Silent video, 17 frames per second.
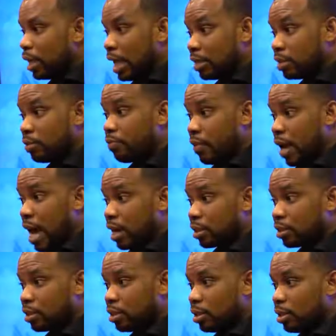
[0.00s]
That's a
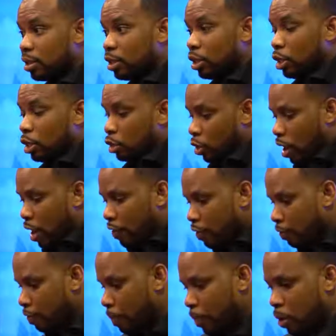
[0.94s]
fact. So
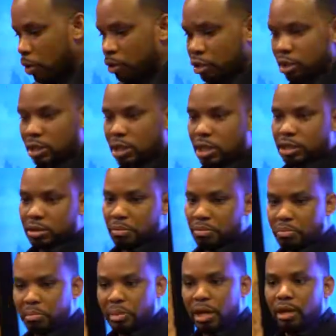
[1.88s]
even if a person
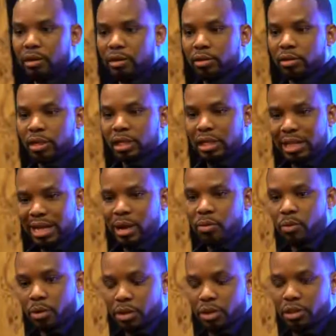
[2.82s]
doesn't build the
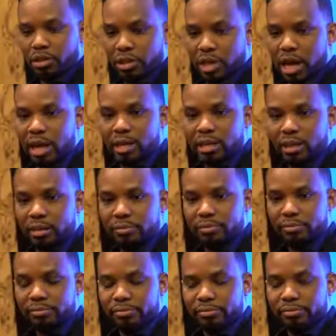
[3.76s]
networking side,
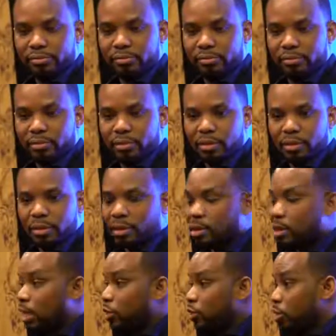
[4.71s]

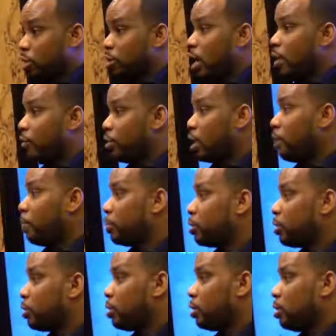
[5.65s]
they still have an
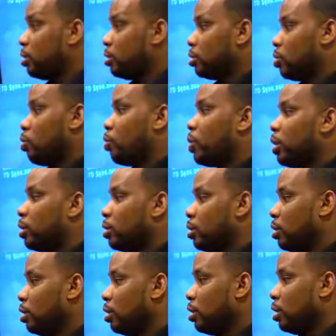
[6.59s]
opportunity to win.
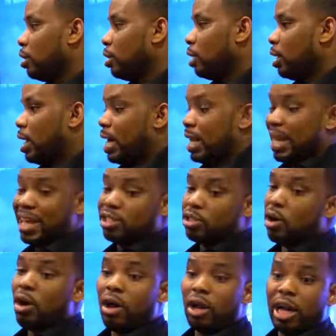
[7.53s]
And
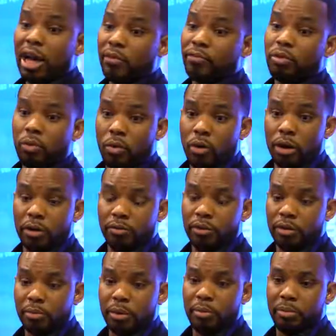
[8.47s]
that's all I ever
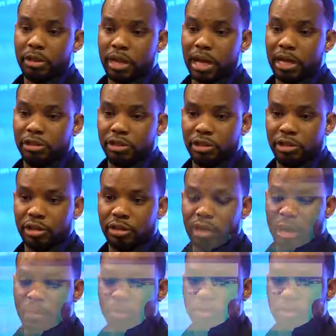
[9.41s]
wanted for the people that I actually share an